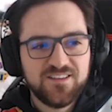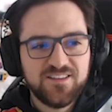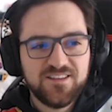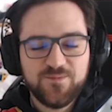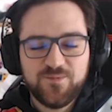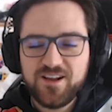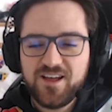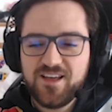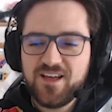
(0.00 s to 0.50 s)

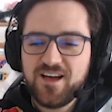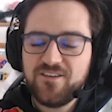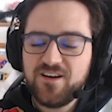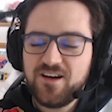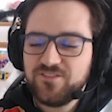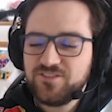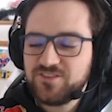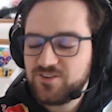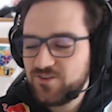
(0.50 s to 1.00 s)
but I, I,
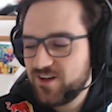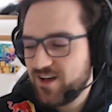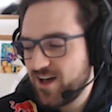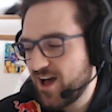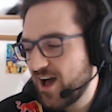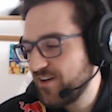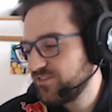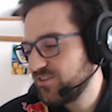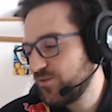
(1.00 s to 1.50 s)
I, so
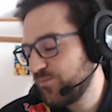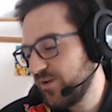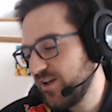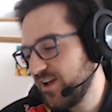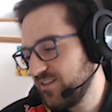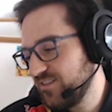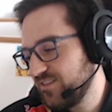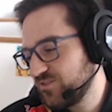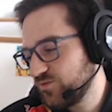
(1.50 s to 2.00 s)
after
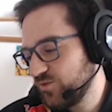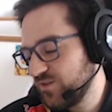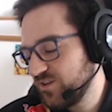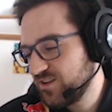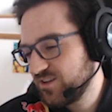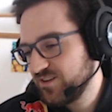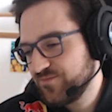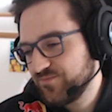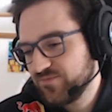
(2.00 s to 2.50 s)
playing this
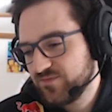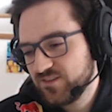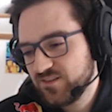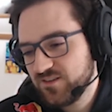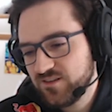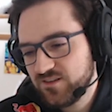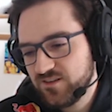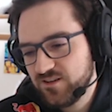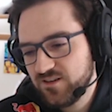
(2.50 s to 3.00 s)
week,
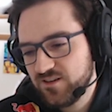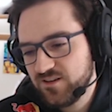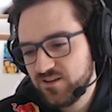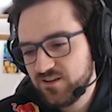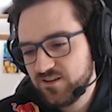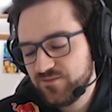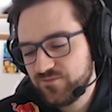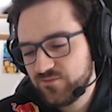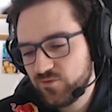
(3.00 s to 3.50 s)

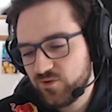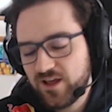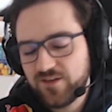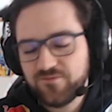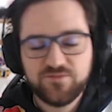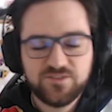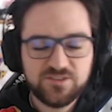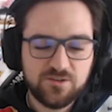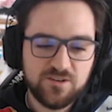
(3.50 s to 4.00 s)
uh, well,
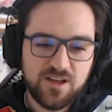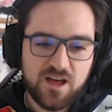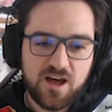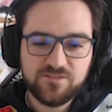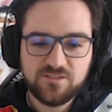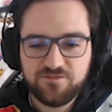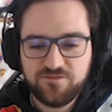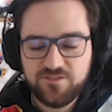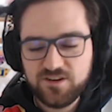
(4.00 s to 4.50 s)
I'm sorry,
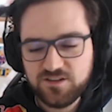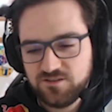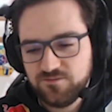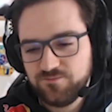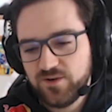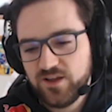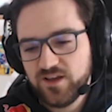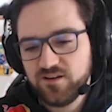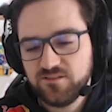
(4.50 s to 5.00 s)
after finishing
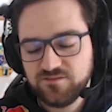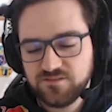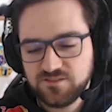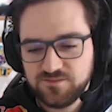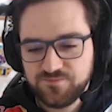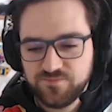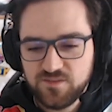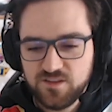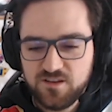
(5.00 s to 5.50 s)
playoffs,
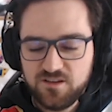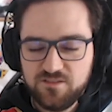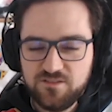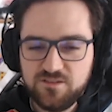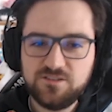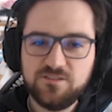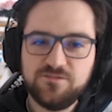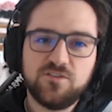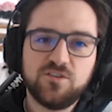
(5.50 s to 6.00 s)

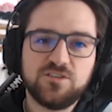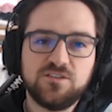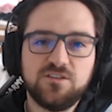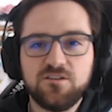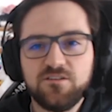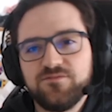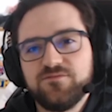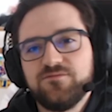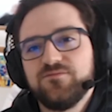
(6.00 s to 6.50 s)
there's of course a lot
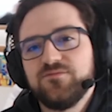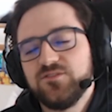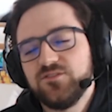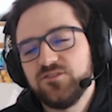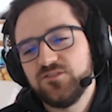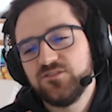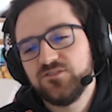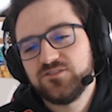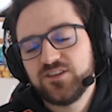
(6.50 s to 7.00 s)
of you
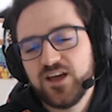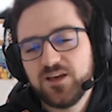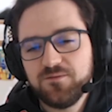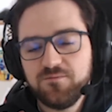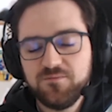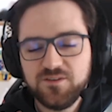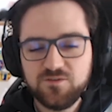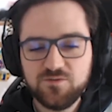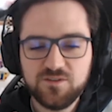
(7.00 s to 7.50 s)
know time
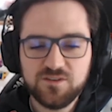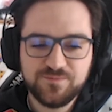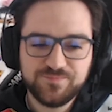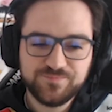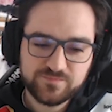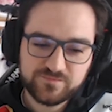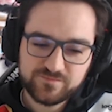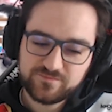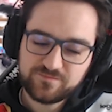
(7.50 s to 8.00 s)
in between
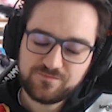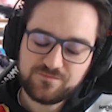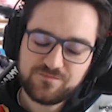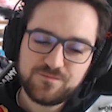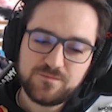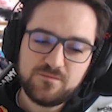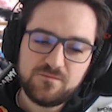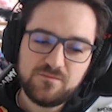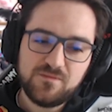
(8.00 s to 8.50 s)

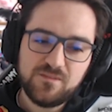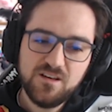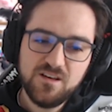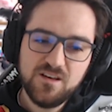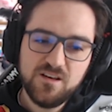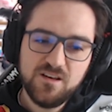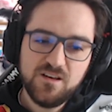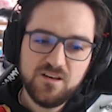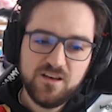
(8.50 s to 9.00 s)

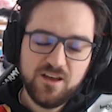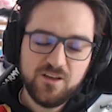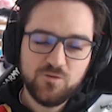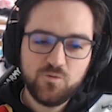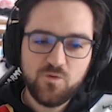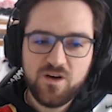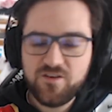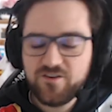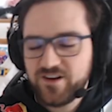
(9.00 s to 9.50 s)
and
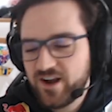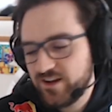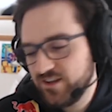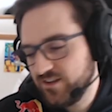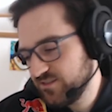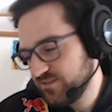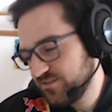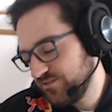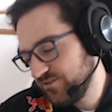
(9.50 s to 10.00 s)
whether that
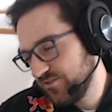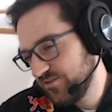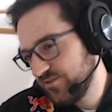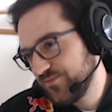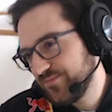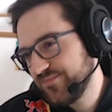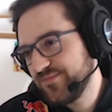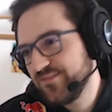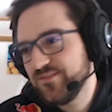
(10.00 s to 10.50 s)
is you know
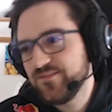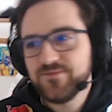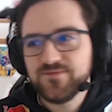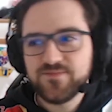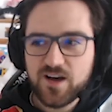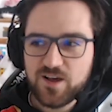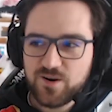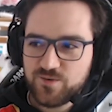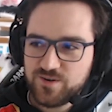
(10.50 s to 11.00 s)

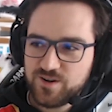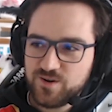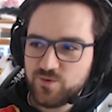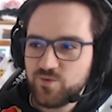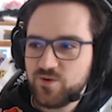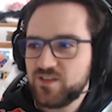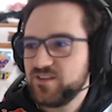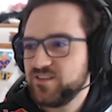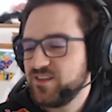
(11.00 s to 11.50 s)
Valorant
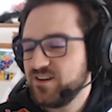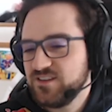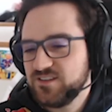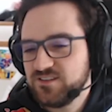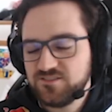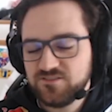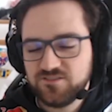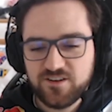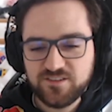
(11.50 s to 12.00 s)
whether that
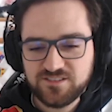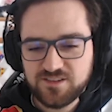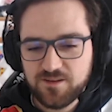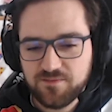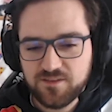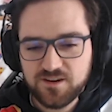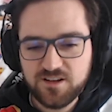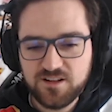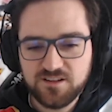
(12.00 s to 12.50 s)
is you know
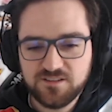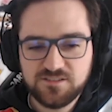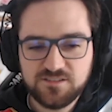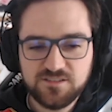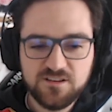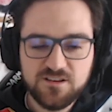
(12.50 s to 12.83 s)
something else